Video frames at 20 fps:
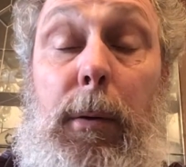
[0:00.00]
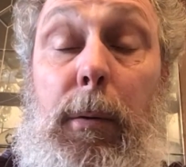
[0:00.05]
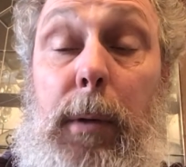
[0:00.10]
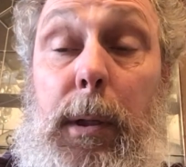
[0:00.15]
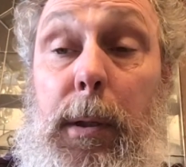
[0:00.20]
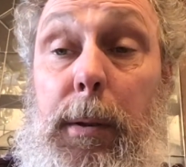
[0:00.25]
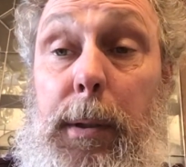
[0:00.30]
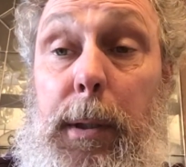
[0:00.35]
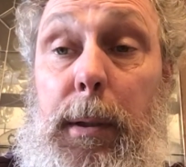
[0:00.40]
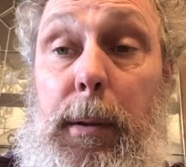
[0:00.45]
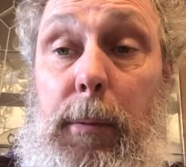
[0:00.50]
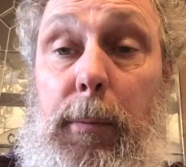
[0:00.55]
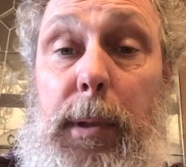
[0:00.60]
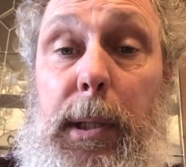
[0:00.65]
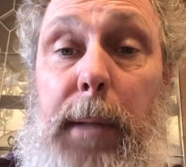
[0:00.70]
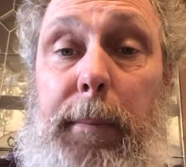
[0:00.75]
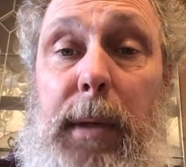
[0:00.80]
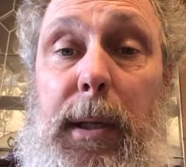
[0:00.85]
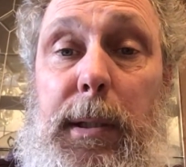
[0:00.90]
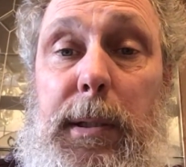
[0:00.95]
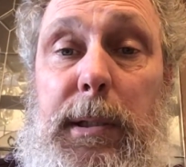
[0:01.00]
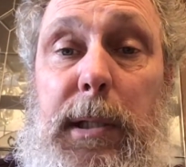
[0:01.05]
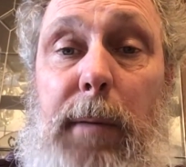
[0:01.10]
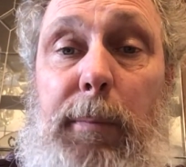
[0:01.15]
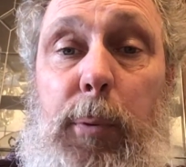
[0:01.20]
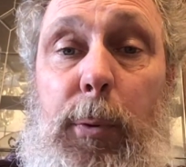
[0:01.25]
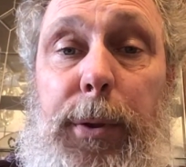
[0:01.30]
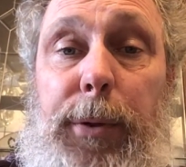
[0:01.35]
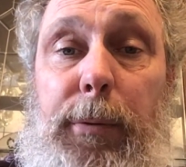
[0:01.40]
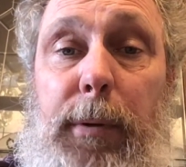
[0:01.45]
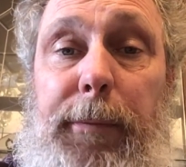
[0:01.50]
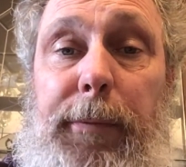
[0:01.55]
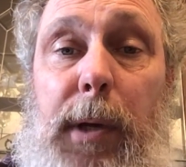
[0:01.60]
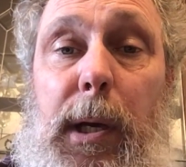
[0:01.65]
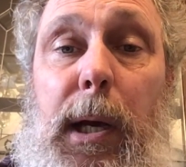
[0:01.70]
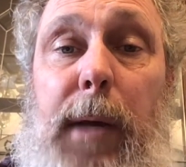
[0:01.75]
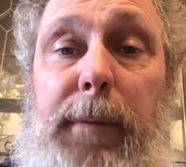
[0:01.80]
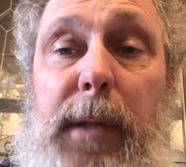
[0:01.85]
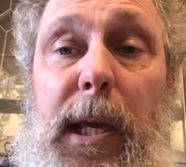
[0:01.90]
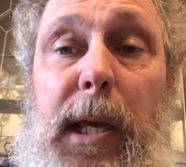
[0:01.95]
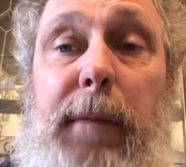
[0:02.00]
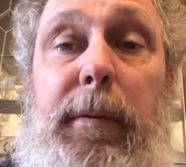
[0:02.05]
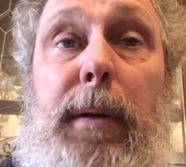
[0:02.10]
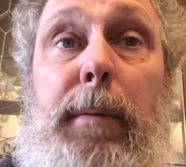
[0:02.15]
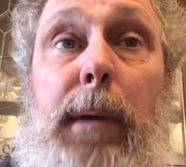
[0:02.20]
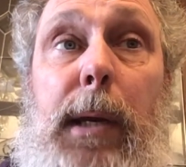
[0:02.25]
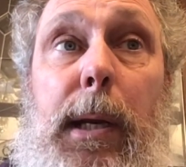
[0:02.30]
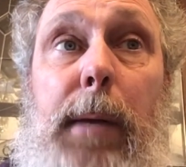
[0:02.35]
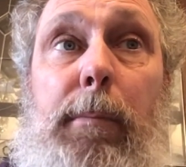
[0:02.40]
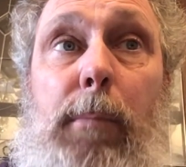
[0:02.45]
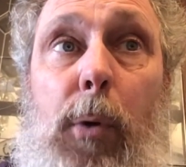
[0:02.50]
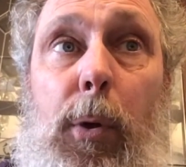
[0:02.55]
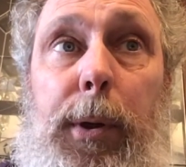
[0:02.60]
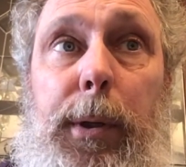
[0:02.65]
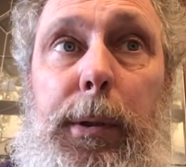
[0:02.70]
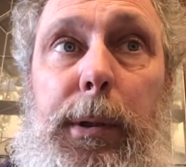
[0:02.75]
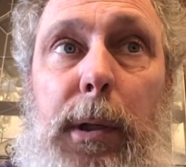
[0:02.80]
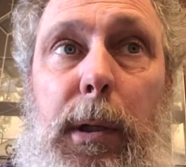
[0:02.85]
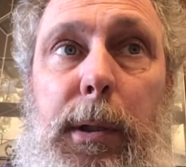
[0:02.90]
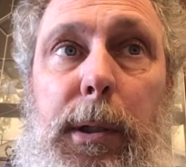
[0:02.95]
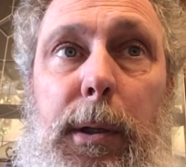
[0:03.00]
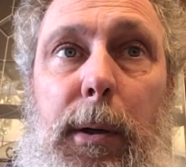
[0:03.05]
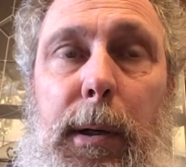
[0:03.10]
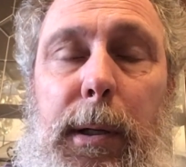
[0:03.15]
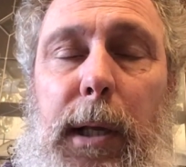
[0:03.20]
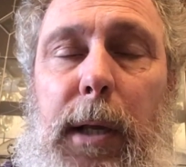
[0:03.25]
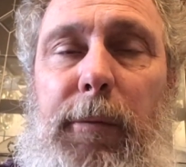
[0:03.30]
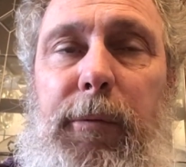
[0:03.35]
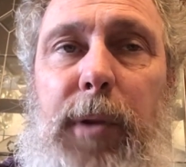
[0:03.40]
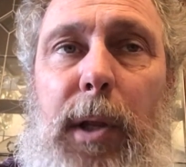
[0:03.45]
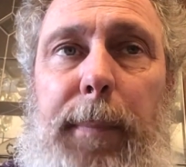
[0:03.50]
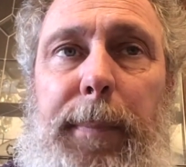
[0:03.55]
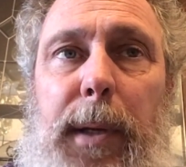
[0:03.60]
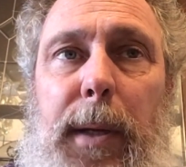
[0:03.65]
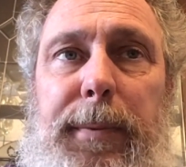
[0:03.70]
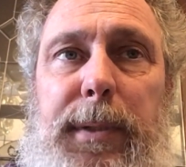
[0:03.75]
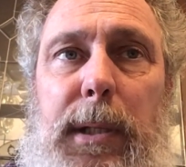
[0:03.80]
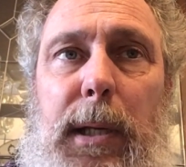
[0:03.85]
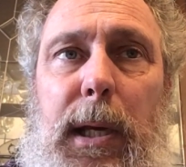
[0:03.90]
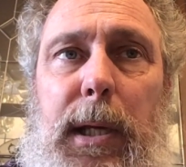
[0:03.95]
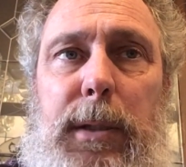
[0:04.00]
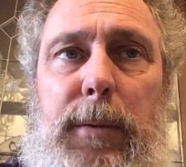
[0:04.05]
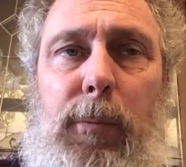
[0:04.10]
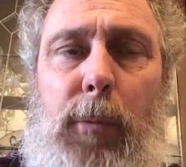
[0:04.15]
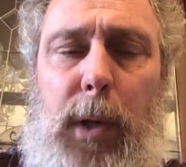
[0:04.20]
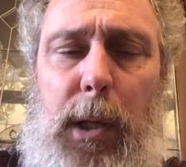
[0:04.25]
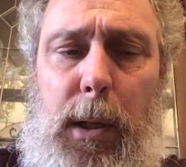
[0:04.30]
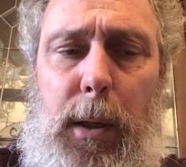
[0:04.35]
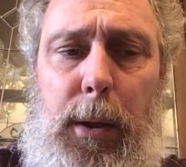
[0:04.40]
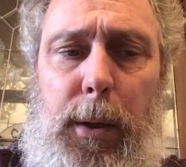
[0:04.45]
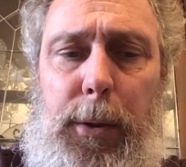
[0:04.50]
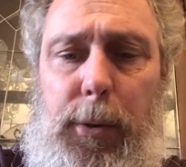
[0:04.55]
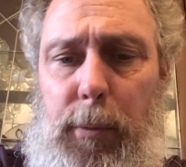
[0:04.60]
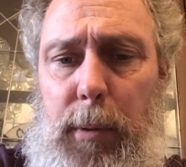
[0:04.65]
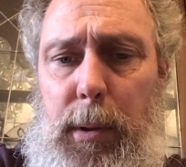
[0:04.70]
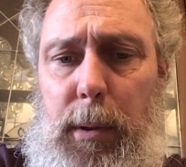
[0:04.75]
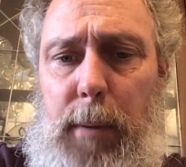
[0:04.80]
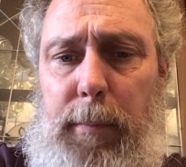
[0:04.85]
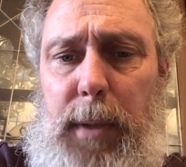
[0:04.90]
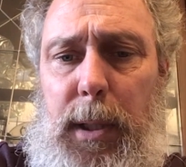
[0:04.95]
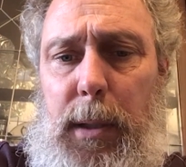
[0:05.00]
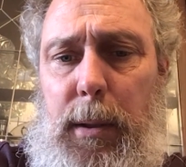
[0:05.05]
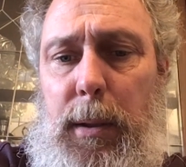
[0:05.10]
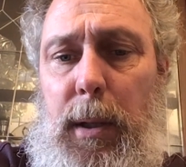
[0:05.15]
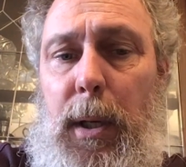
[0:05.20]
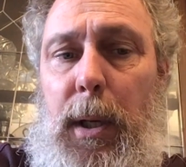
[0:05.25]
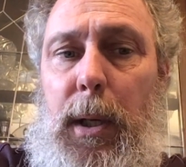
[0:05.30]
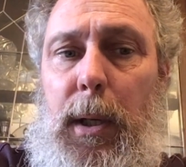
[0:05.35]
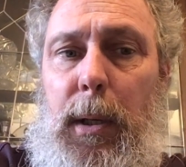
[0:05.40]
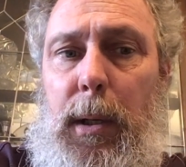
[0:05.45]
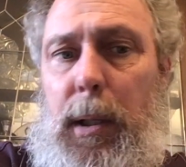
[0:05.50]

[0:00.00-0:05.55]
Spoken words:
Well, when they made the 7.35, they even made it more utilitarian. They had flip-up sights, 100 and 300 meter.